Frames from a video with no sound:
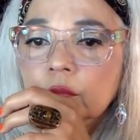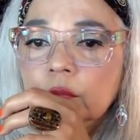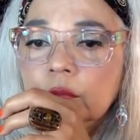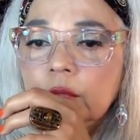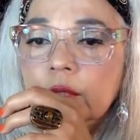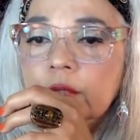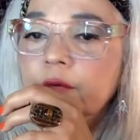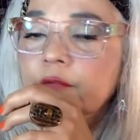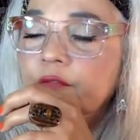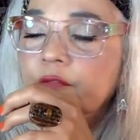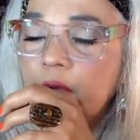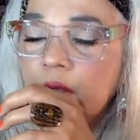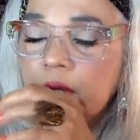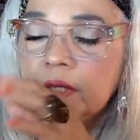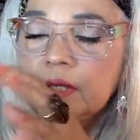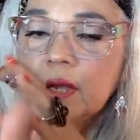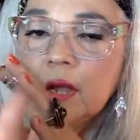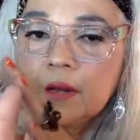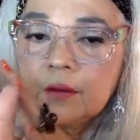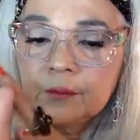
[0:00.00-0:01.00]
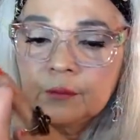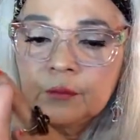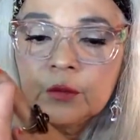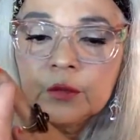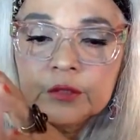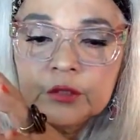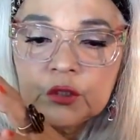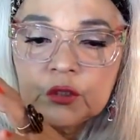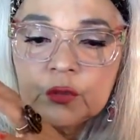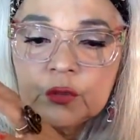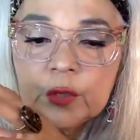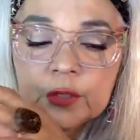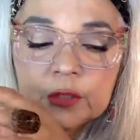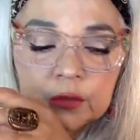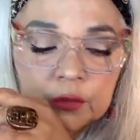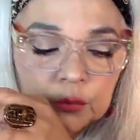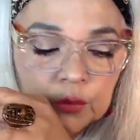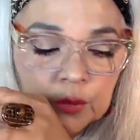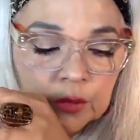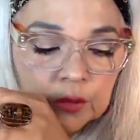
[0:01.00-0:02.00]
And they finally got really strict
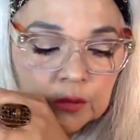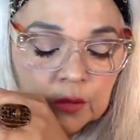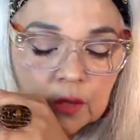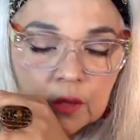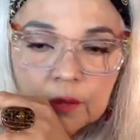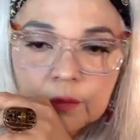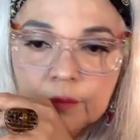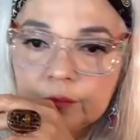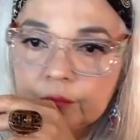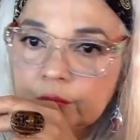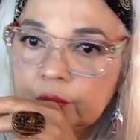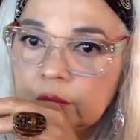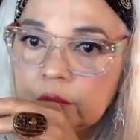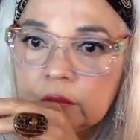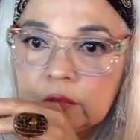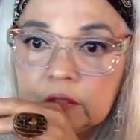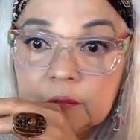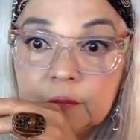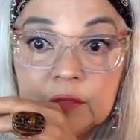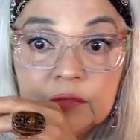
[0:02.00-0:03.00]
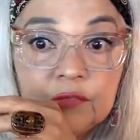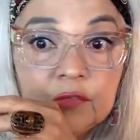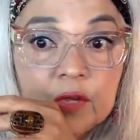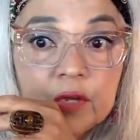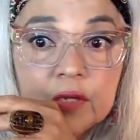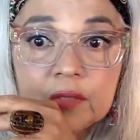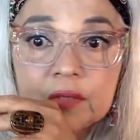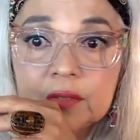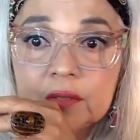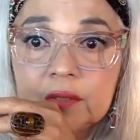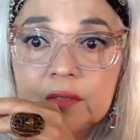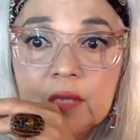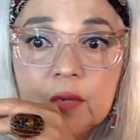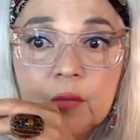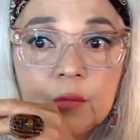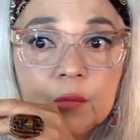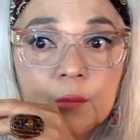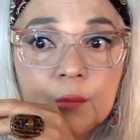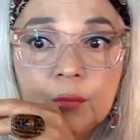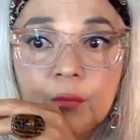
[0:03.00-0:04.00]
with um, some of the fakes because they
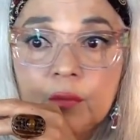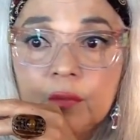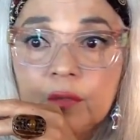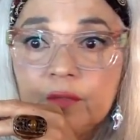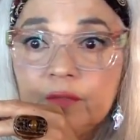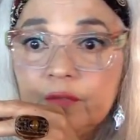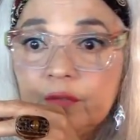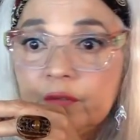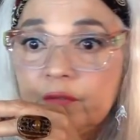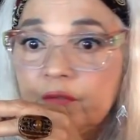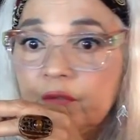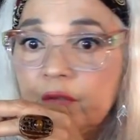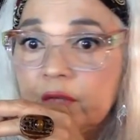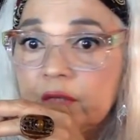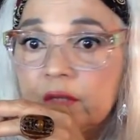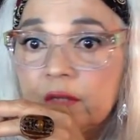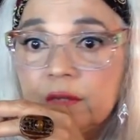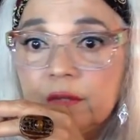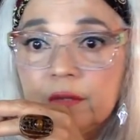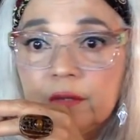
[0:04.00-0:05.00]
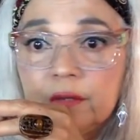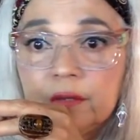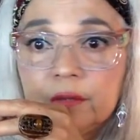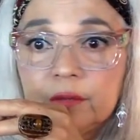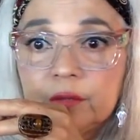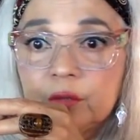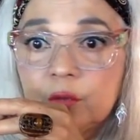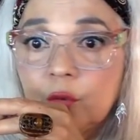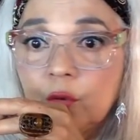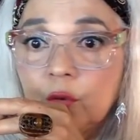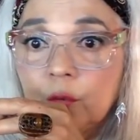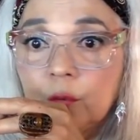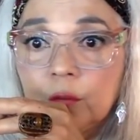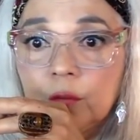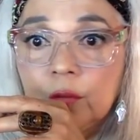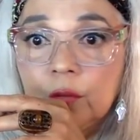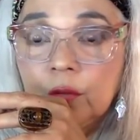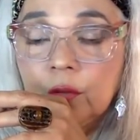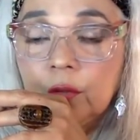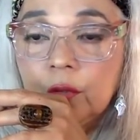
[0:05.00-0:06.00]
were prolific fakes on there. It was horrible,